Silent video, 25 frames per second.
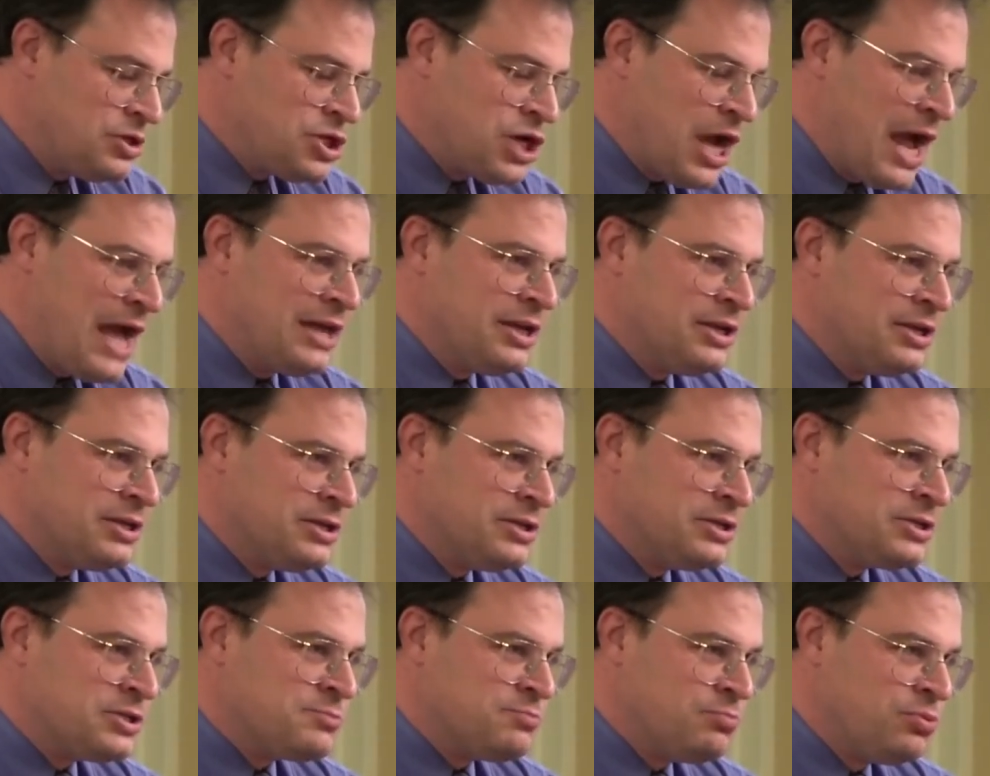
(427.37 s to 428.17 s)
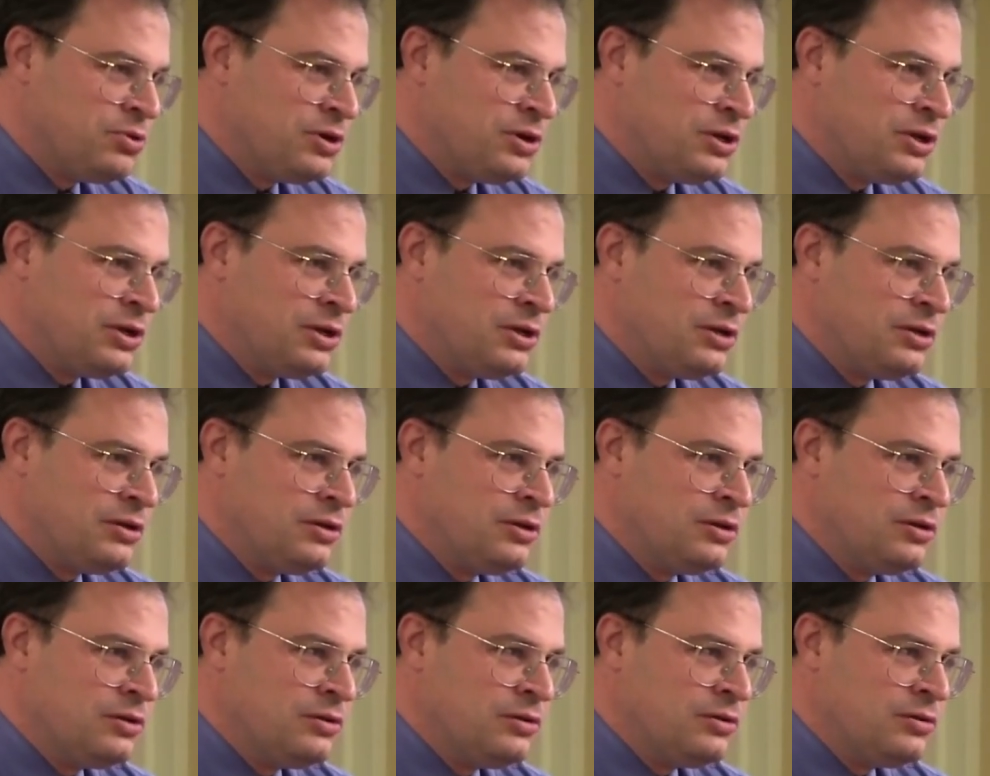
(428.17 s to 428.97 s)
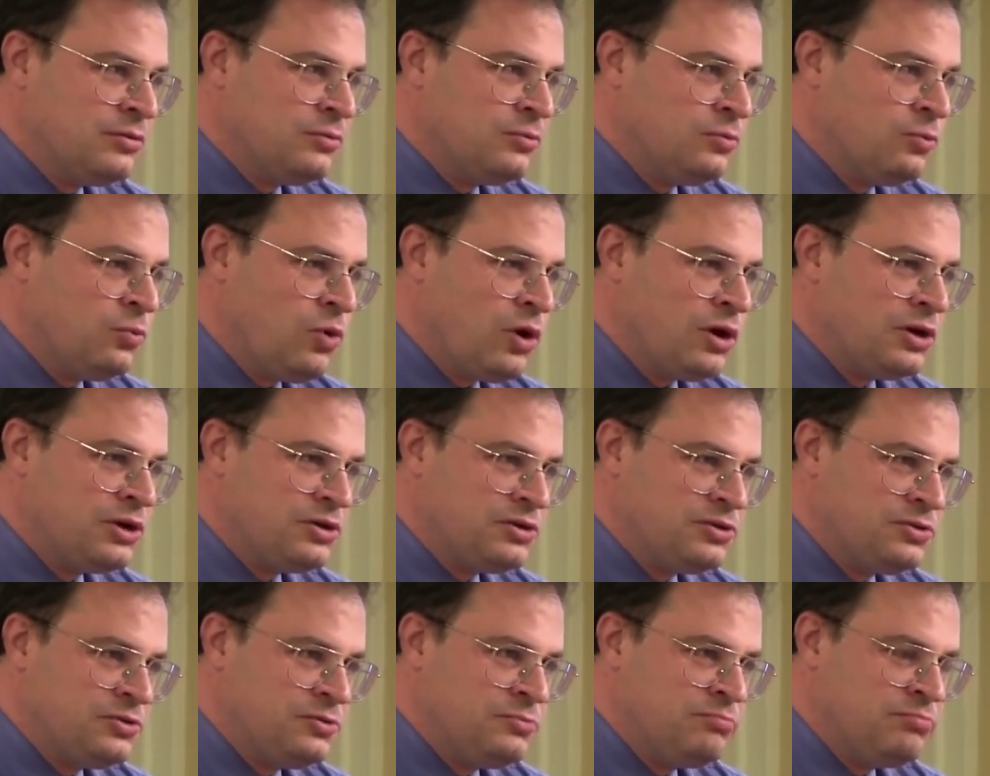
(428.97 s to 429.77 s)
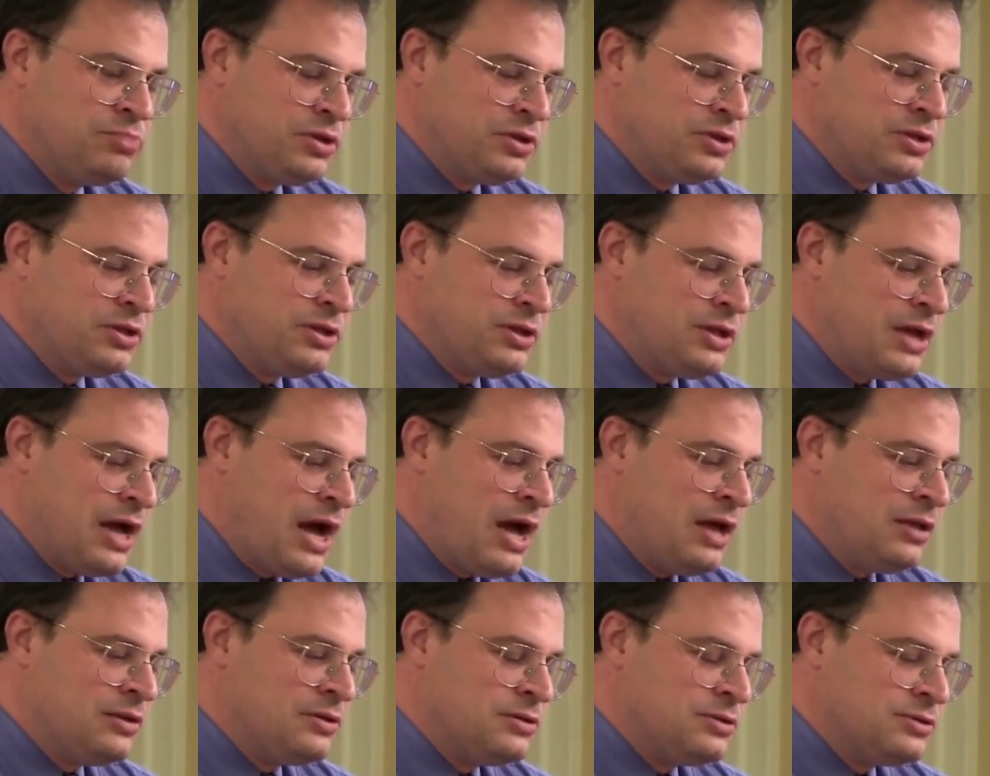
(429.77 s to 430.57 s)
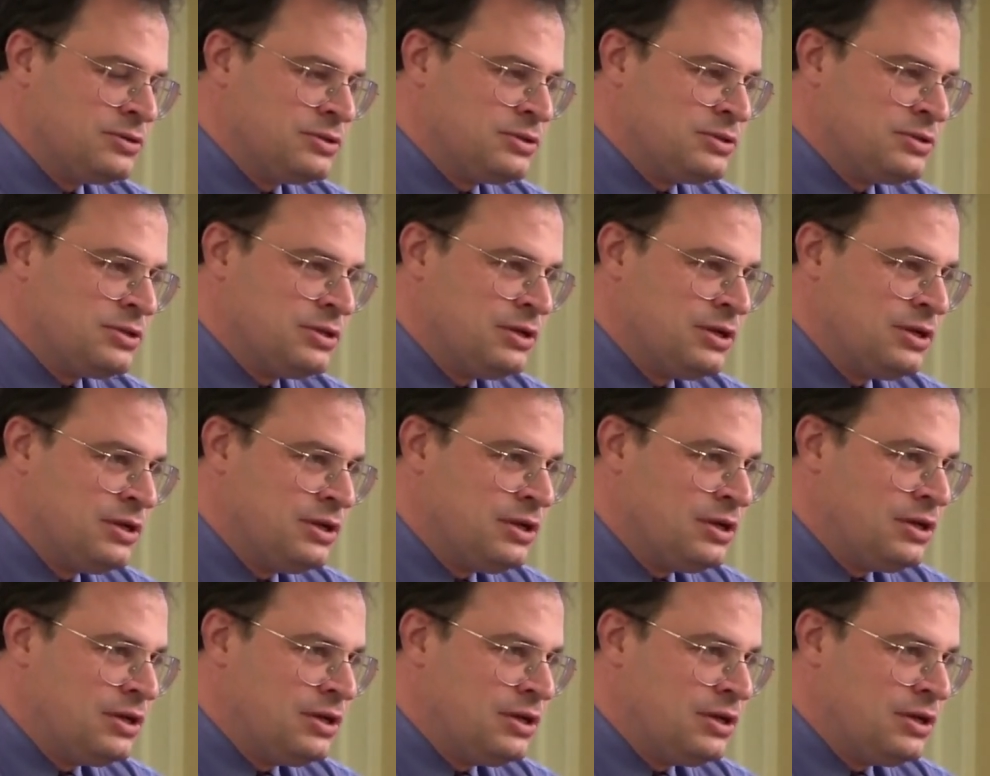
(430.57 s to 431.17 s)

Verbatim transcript: China is putting one to two billion dollars.